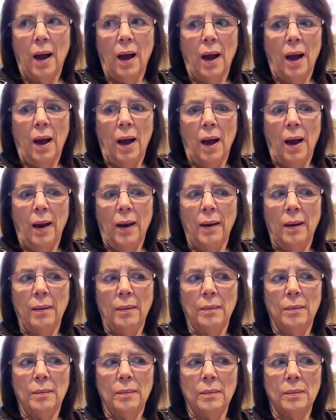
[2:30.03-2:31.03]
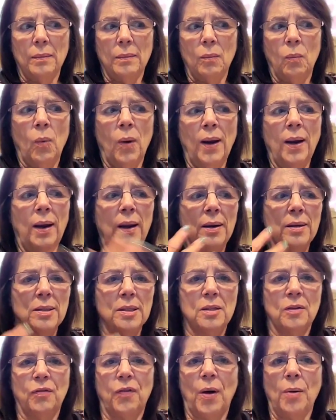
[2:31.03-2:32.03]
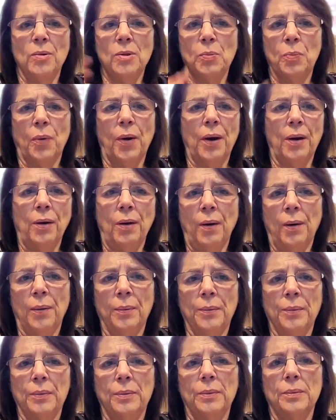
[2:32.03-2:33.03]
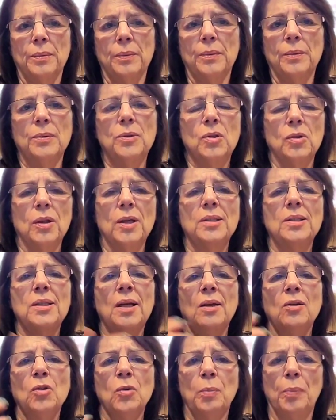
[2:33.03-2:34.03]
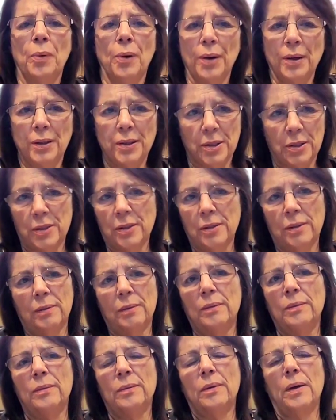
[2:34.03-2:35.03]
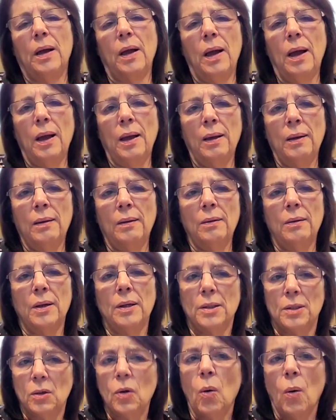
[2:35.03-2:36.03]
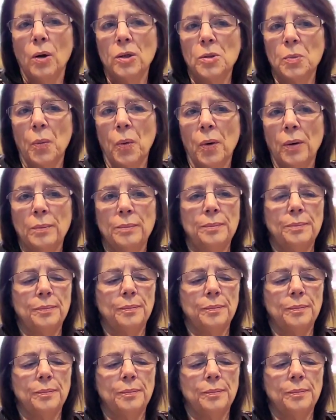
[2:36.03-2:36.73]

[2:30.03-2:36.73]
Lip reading: I went in as if I was brand new. So they send you books and it costs more.